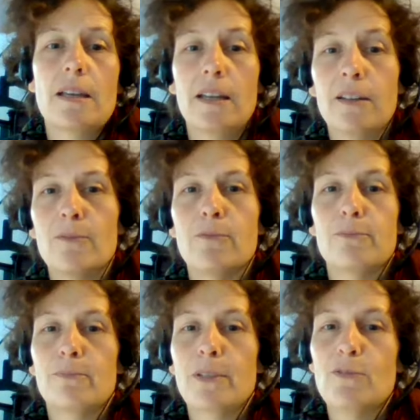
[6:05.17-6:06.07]
and
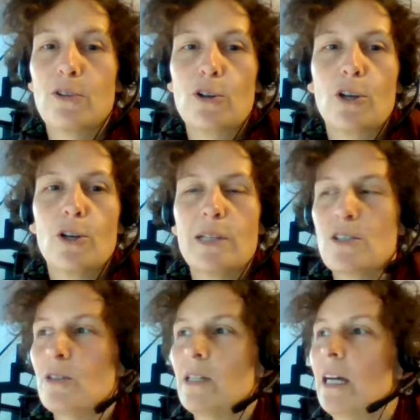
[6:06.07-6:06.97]
before going
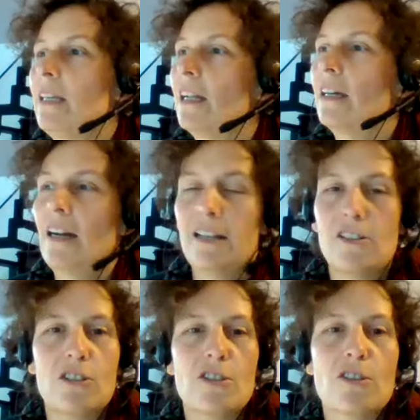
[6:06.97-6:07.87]
to Daniela, I
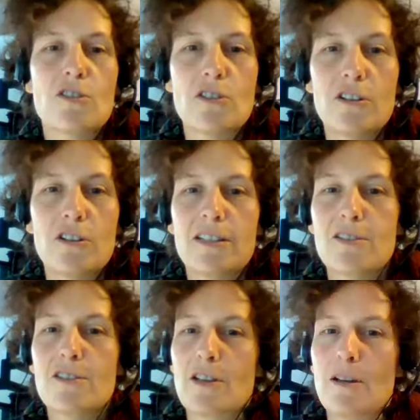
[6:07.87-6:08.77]
just saw that
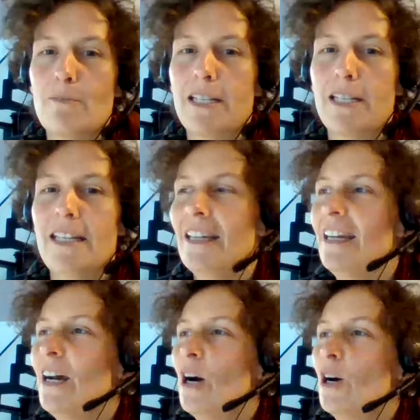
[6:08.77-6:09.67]
somebody
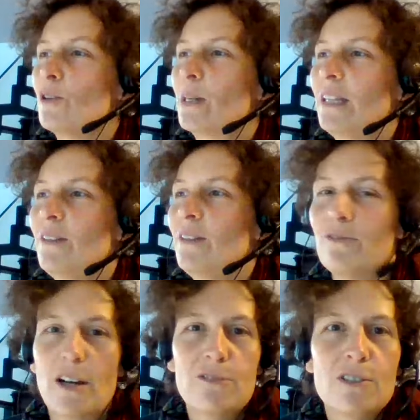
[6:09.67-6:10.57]
already
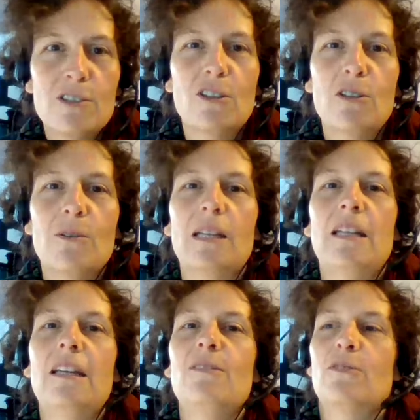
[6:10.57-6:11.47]
found the
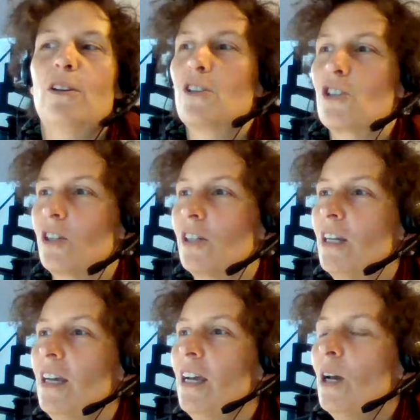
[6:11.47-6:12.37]
Q&A function
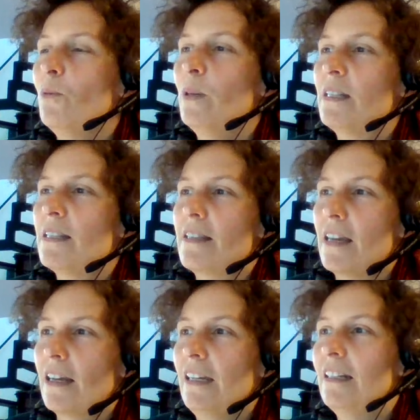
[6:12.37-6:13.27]
with
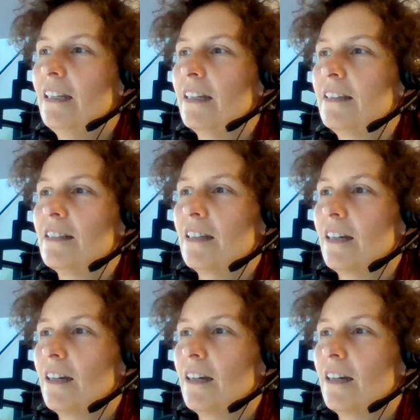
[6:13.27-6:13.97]
telling that